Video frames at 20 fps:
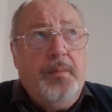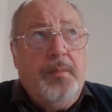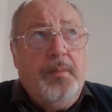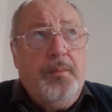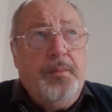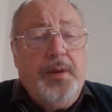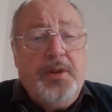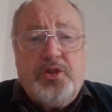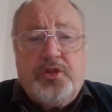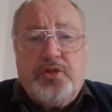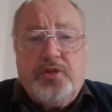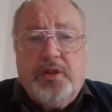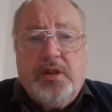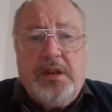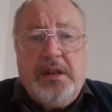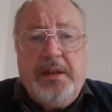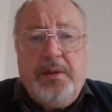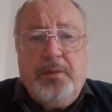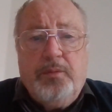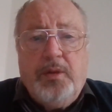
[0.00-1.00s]
be
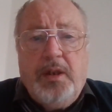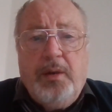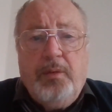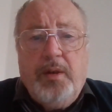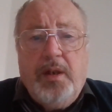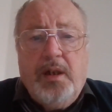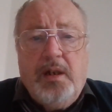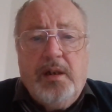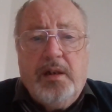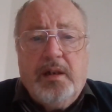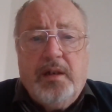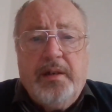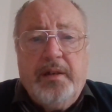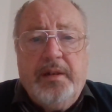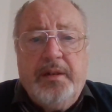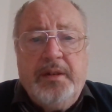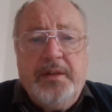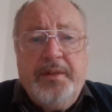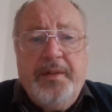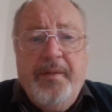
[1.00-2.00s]
struggling where we are?
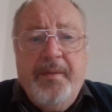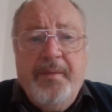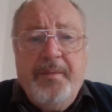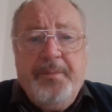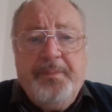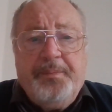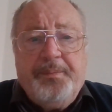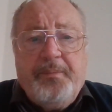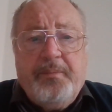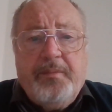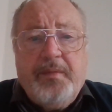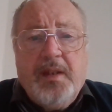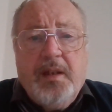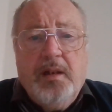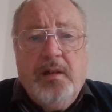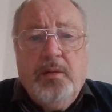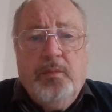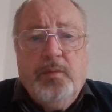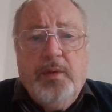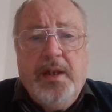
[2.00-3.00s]

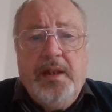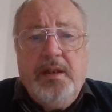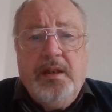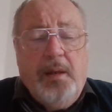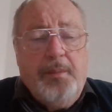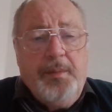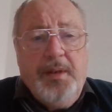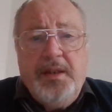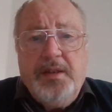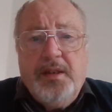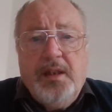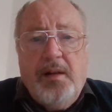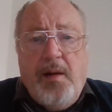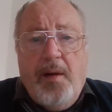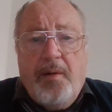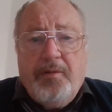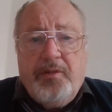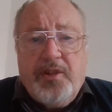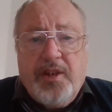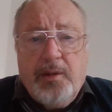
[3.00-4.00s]
When, I mean,
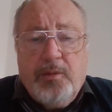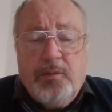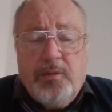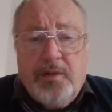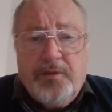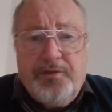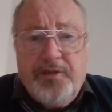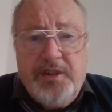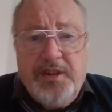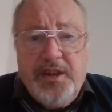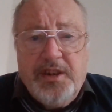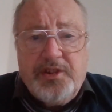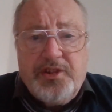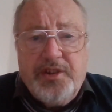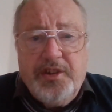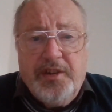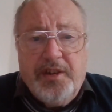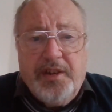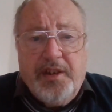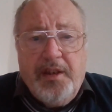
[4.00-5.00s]
take Watford
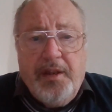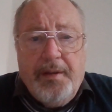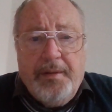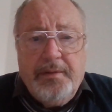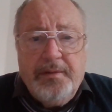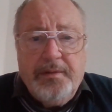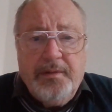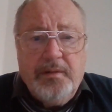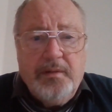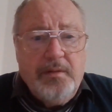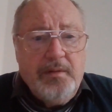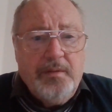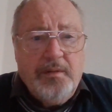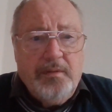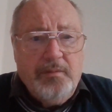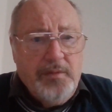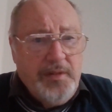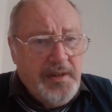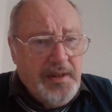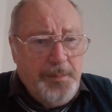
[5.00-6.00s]
yesterday.
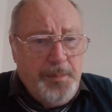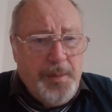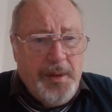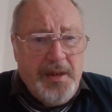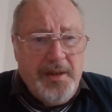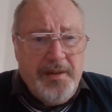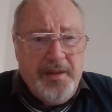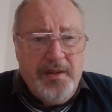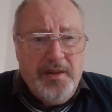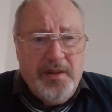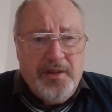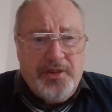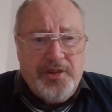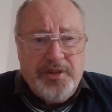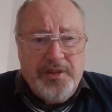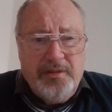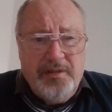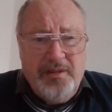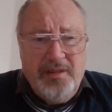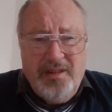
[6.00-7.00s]
Were they better than
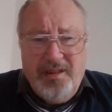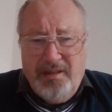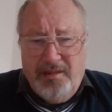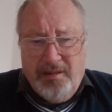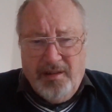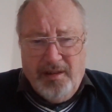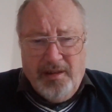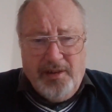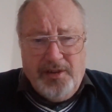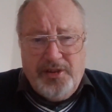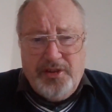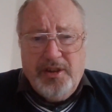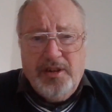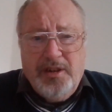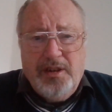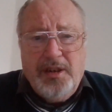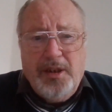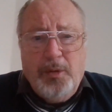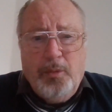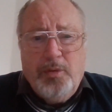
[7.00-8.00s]
us? No, they
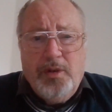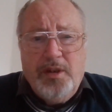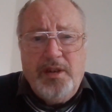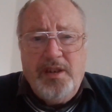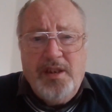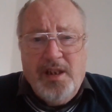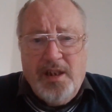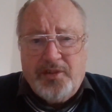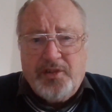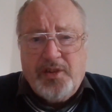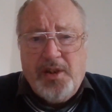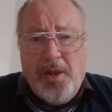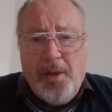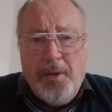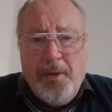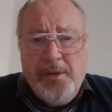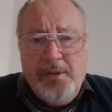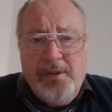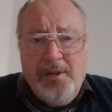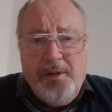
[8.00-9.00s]
certainly were not.
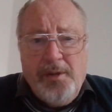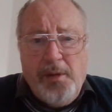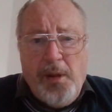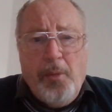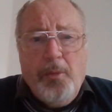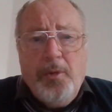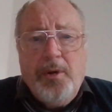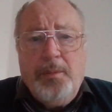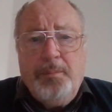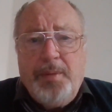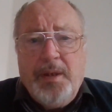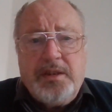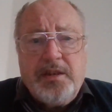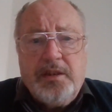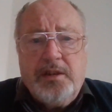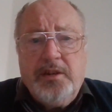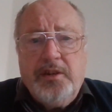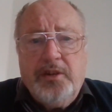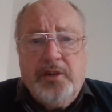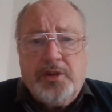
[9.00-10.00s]
They weren't better
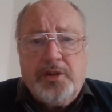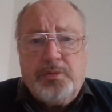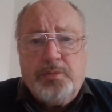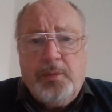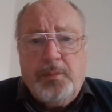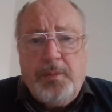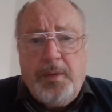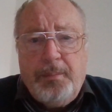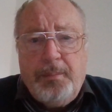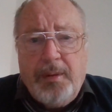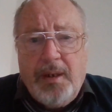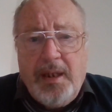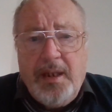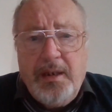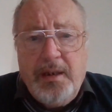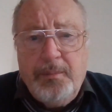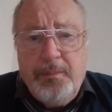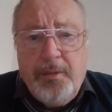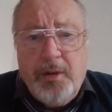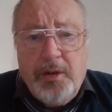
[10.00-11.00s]
than us when we played
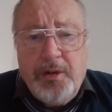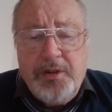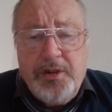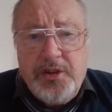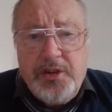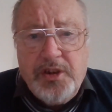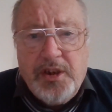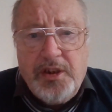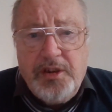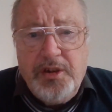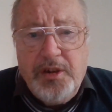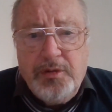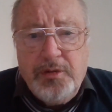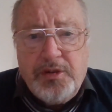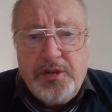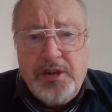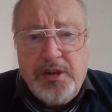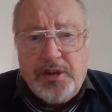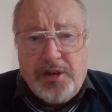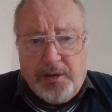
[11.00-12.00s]
them under John
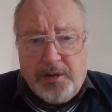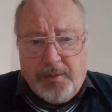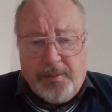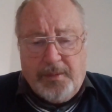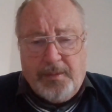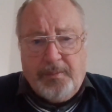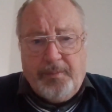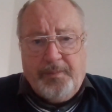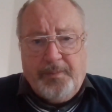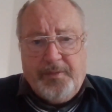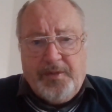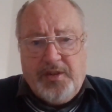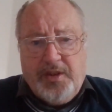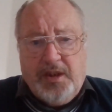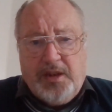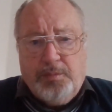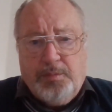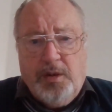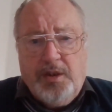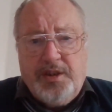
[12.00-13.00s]
Eustace
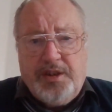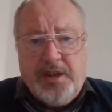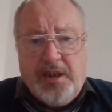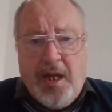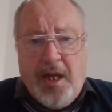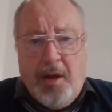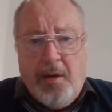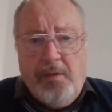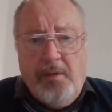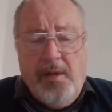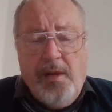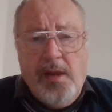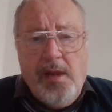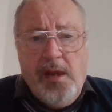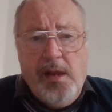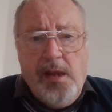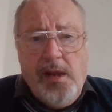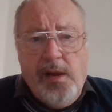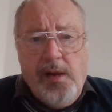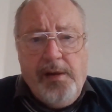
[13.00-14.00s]
6 months ago.
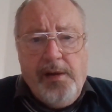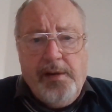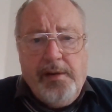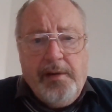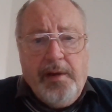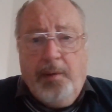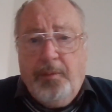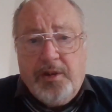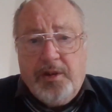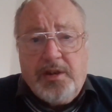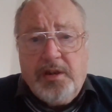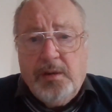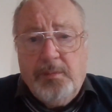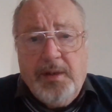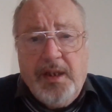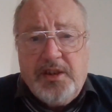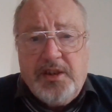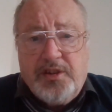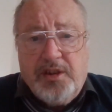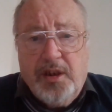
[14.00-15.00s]
Yet we still
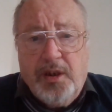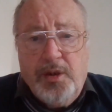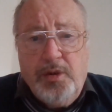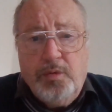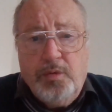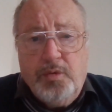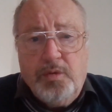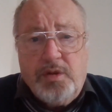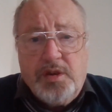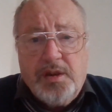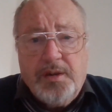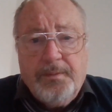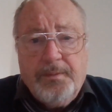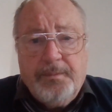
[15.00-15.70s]
managed to lose.